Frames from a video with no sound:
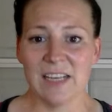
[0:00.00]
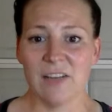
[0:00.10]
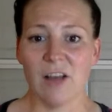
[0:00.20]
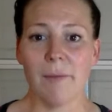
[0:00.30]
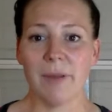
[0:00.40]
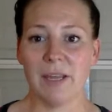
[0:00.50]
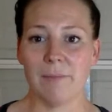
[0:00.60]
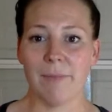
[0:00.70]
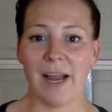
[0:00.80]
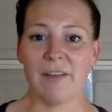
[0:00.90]
not
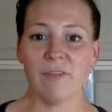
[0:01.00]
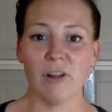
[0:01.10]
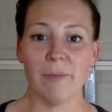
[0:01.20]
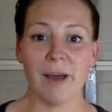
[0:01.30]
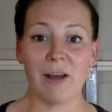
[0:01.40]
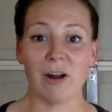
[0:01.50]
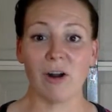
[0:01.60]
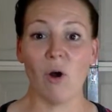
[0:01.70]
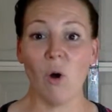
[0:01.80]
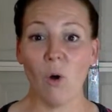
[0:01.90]
being mindful about
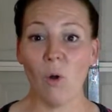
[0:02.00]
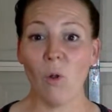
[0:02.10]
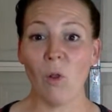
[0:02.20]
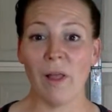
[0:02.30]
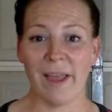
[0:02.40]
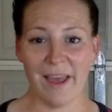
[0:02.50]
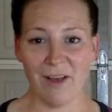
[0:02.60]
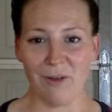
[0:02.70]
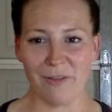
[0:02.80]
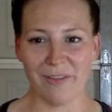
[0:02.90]
our whole
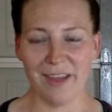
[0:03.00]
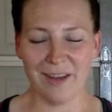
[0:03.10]
health.